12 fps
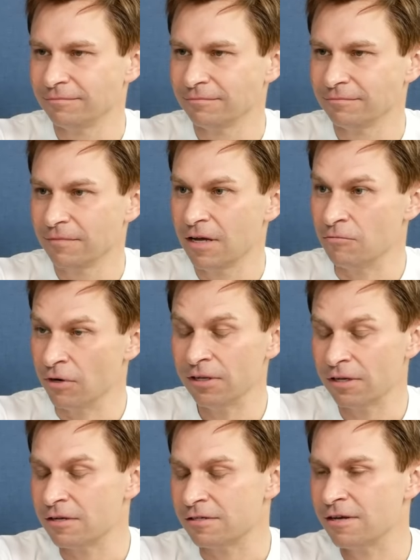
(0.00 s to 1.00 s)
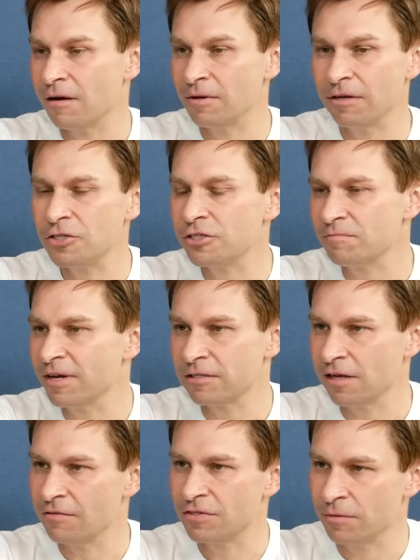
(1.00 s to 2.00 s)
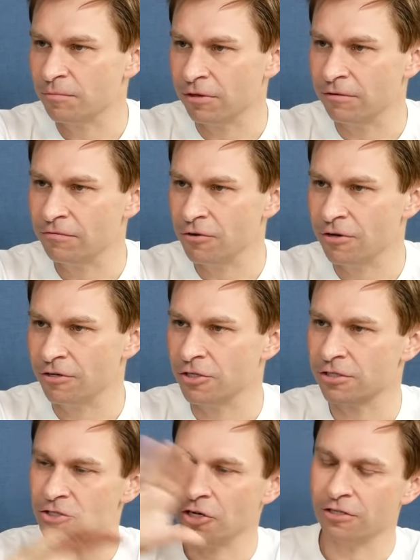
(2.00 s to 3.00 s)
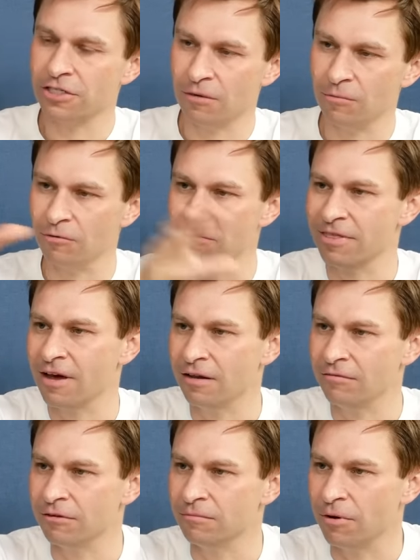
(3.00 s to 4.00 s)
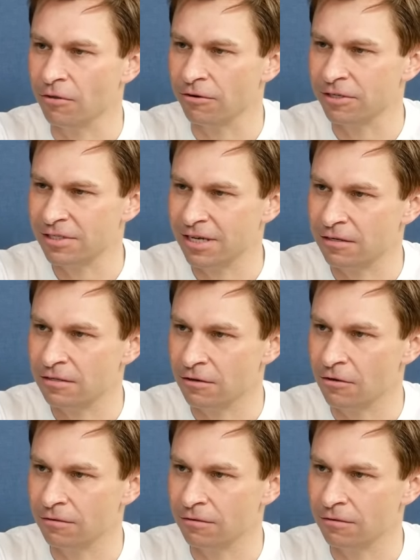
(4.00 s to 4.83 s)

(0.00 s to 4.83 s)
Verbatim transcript: us. It really is. I mean, it just makes life simpler if you can just judge someone without even bothering to get to know